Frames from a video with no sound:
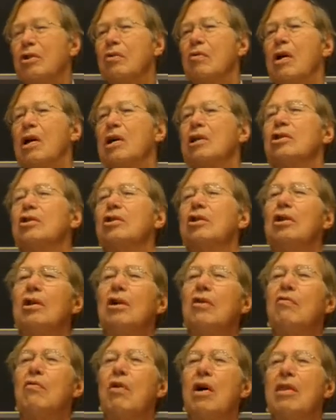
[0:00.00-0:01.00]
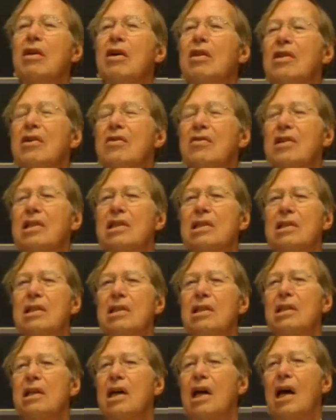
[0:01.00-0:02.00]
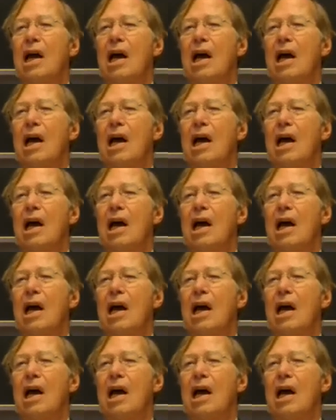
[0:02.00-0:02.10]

question of whether there isn't